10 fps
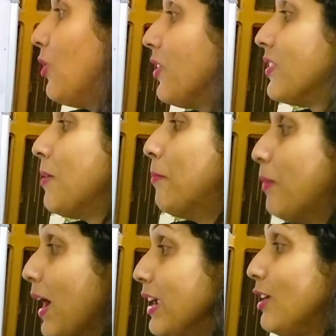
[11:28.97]
because the
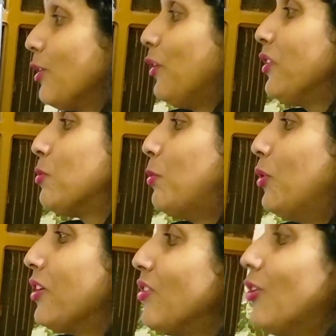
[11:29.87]

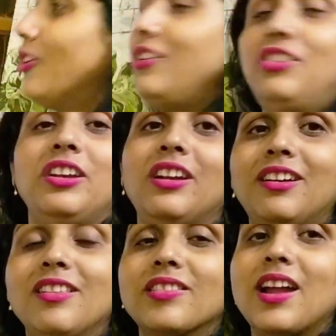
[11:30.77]
microspore is
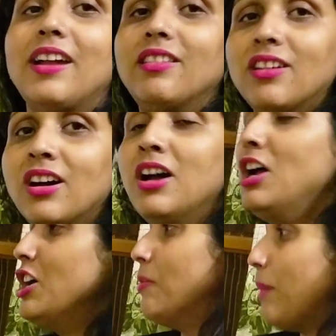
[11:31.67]
originated inside the
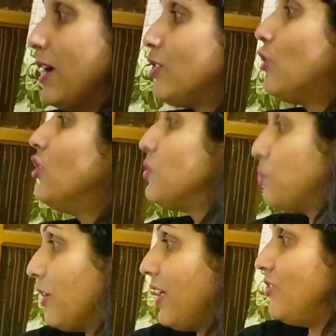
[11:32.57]

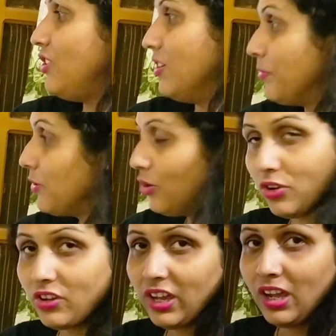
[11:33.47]
microsporangium.
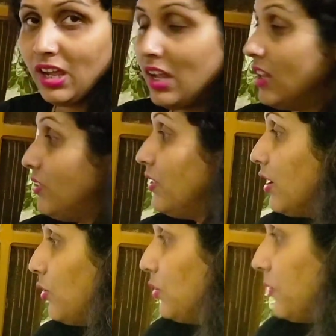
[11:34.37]
Okay,
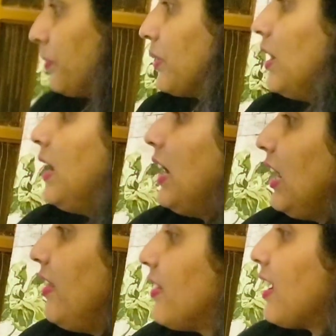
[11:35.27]
now
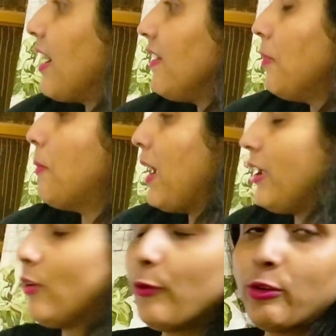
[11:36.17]
inside the
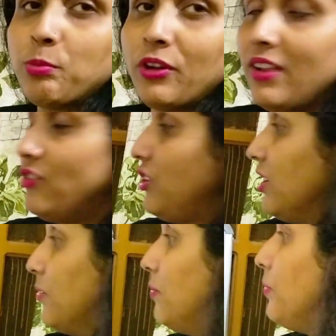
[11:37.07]

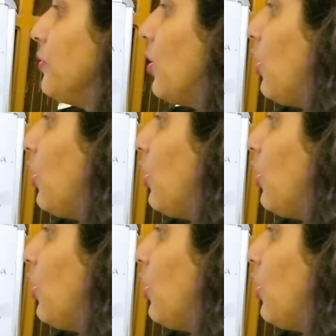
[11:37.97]
microsporangium,